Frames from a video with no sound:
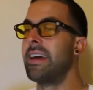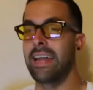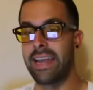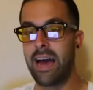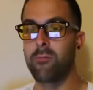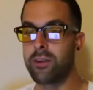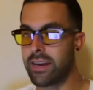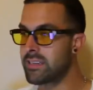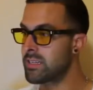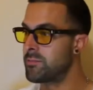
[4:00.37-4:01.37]
And now when you
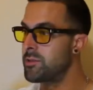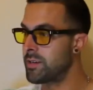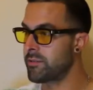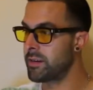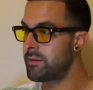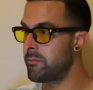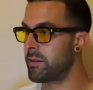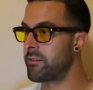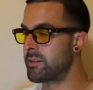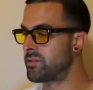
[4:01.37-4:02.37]
guys come to an agreement,
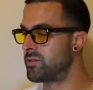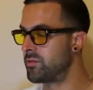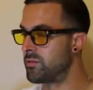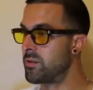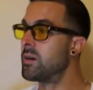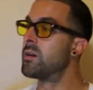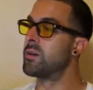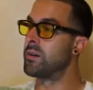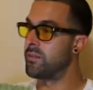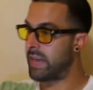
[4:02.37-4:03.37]
whether it's to,
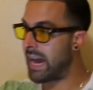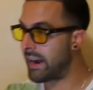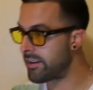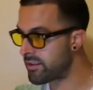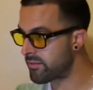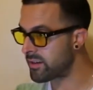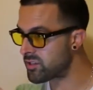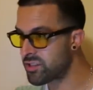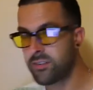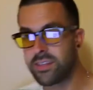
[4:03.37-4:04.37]
you know, they hire you for
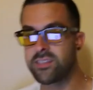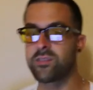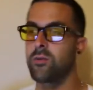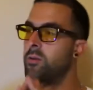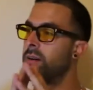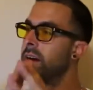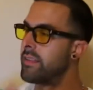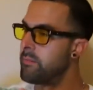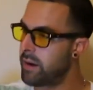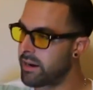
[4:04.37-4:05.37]
your service or
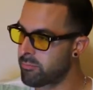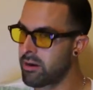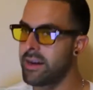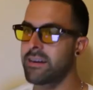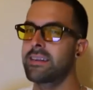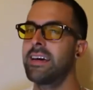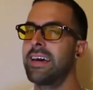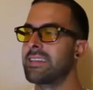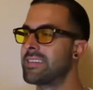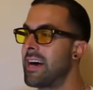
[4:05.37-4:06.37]
they buy your product,
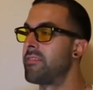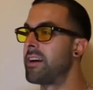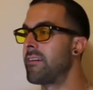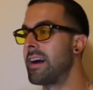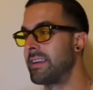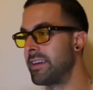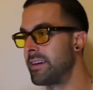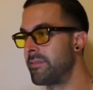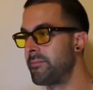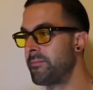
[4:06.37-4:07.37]
it's now their
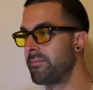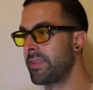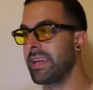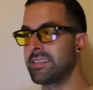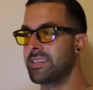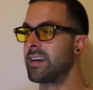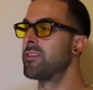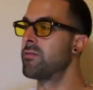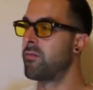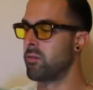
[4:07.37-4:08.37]
idea and it's not
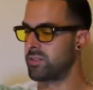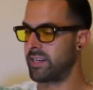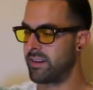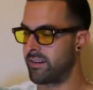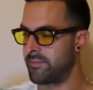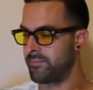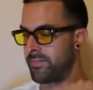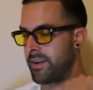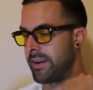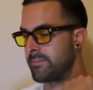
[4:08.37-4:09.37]
you forcing it on them,
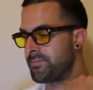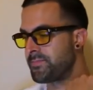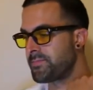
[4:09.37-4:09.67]
all right?